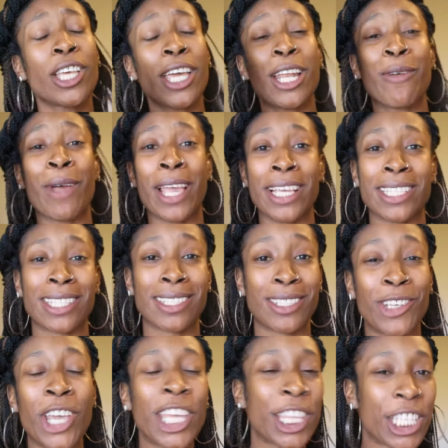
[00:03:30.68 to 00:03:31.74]
anyways,
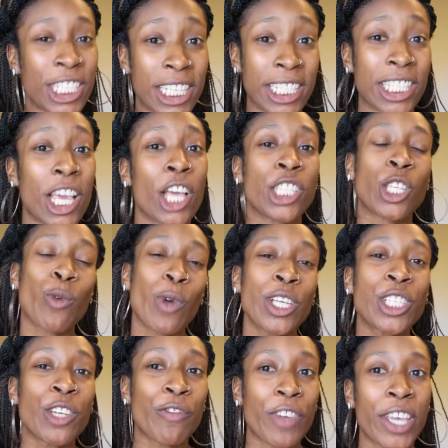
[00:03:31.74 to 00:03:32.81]
you get the gist. So once
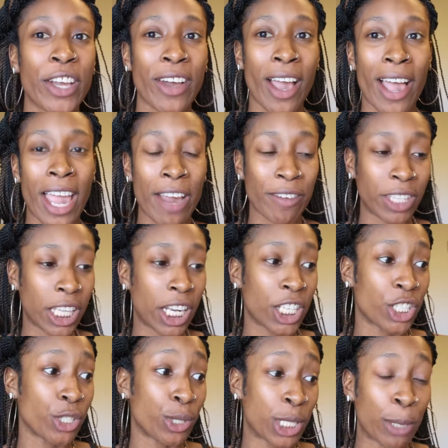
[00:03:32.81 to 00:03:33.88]
you figure out everything that
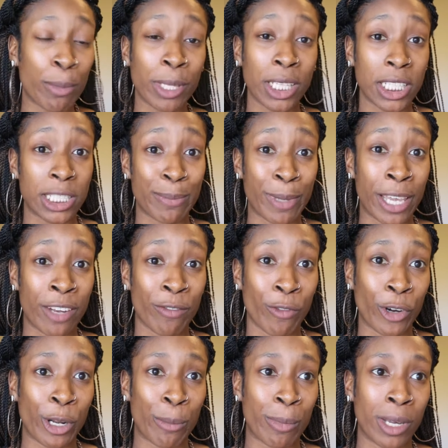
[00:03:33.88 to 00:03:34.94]
you typically spend
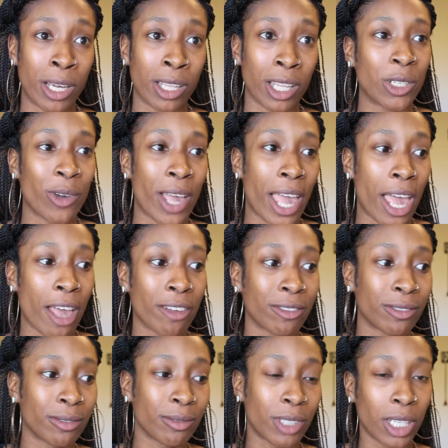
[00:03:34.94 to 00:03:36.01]
for the month, you'll have,
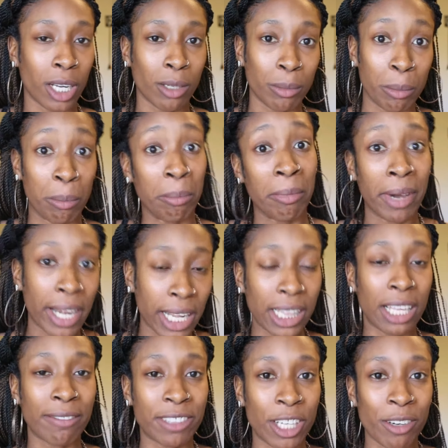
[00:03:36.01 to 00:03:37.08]
money
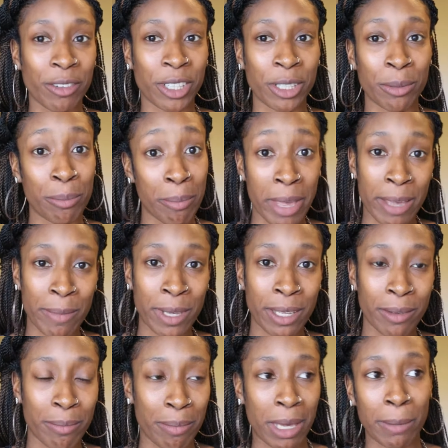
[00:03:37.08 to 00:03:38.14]
left over. Maybe,
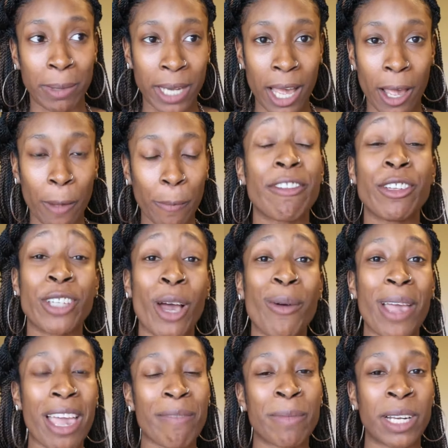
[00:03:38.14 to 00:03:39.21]
maybe not. If you don't
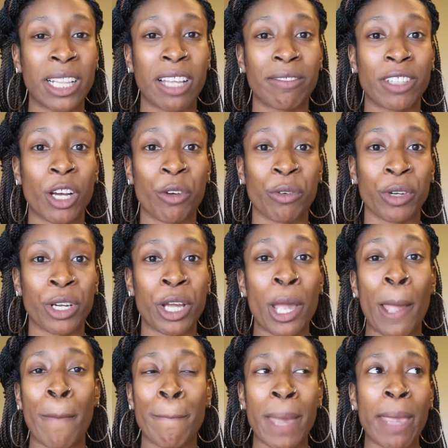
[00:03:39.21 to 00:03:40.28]
have money left over,
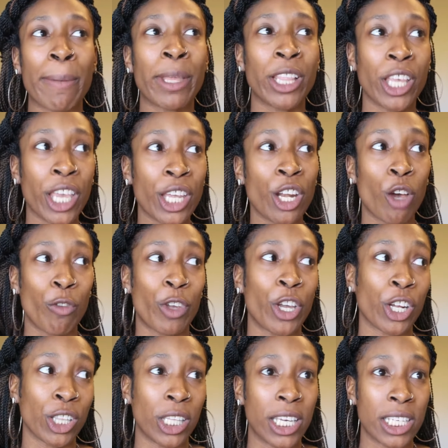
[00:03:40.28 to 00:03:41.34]
maybe looking over
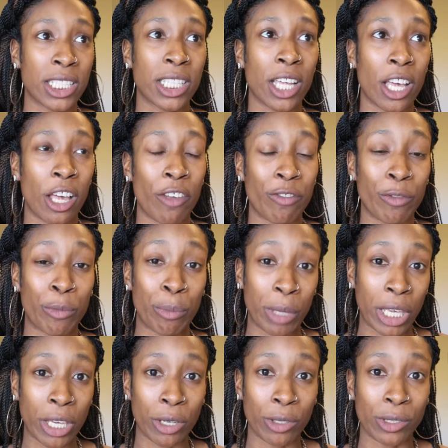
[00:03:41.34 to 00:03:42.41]
your list of
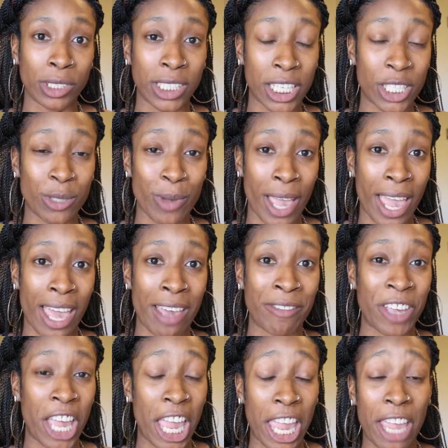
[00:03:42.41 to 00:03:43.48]
bills that you have
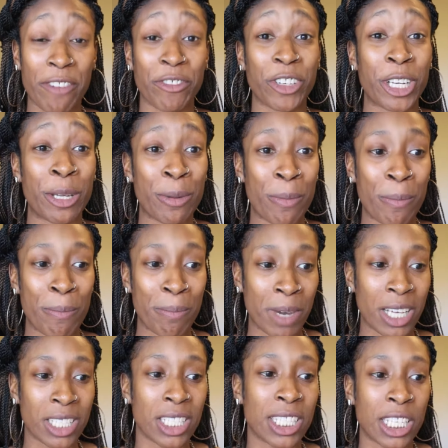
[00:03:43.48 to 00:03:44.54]
every
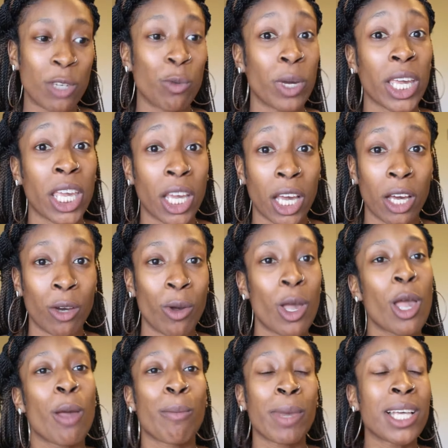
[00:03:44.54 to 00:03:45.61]
month to see what can go.
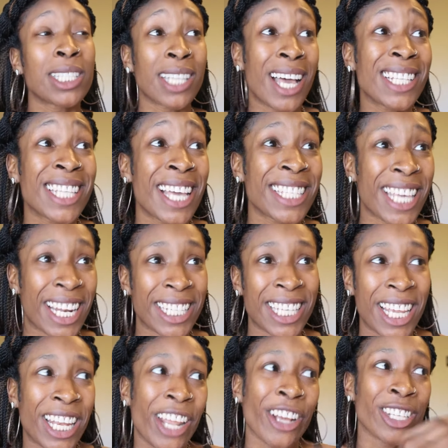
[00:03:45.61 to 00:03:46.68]
Because 9 times out of
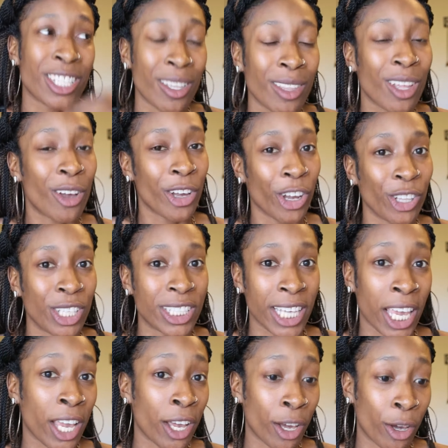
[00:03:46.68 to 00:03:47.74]
10, there is something on your list that
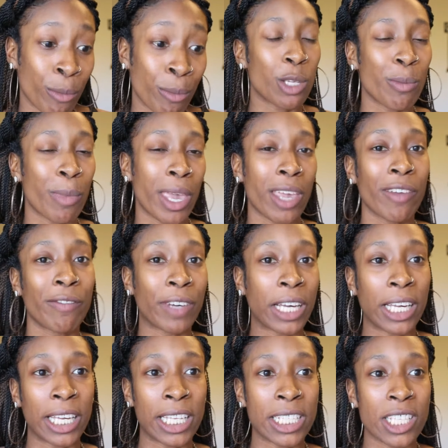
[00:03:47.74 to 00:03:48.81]
can go to make
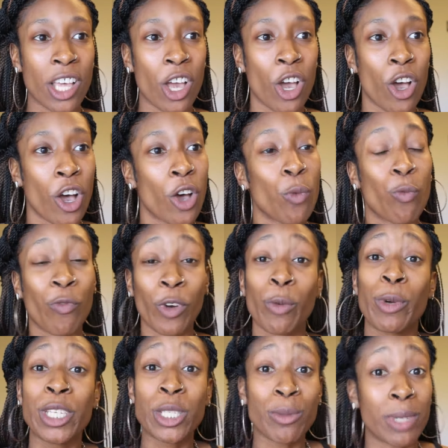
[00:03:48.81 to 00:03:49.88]
funds for
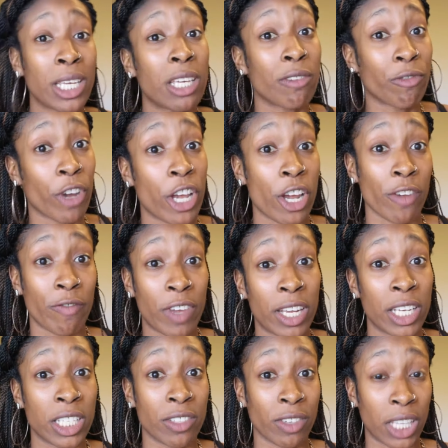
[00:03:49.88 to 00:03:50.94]
what you need for your
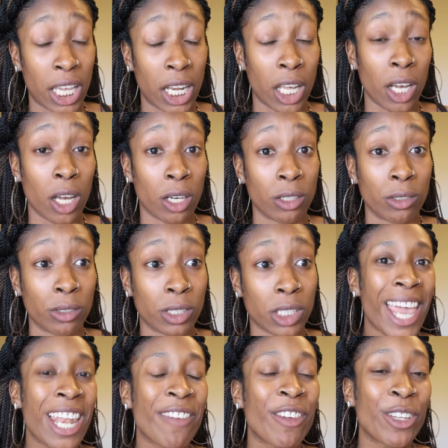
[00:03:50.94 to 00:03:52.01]
fitness related goals.
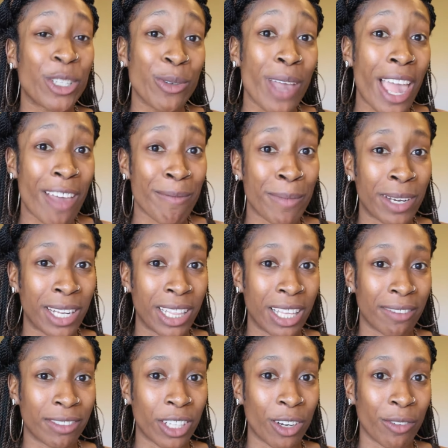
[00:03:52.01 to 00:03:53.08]
And if you do have money
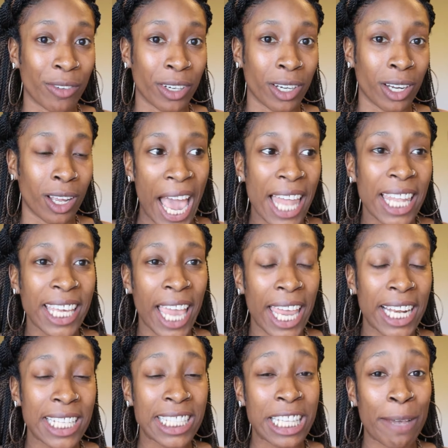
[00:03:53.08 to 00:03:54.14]
left over,
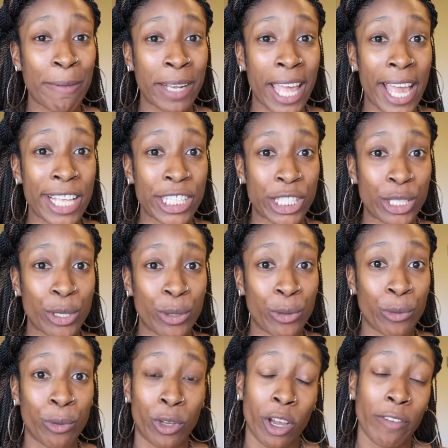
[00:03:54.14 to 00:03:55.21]
allocating some of that to
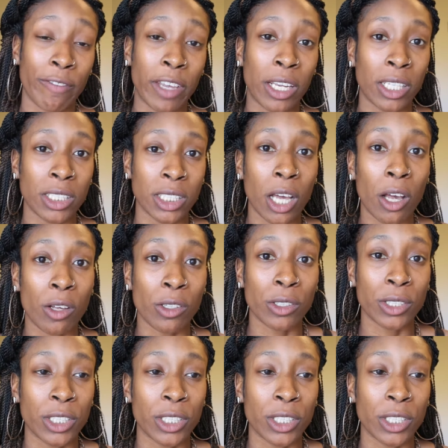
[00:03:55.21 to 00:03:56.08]
your fitness goals. So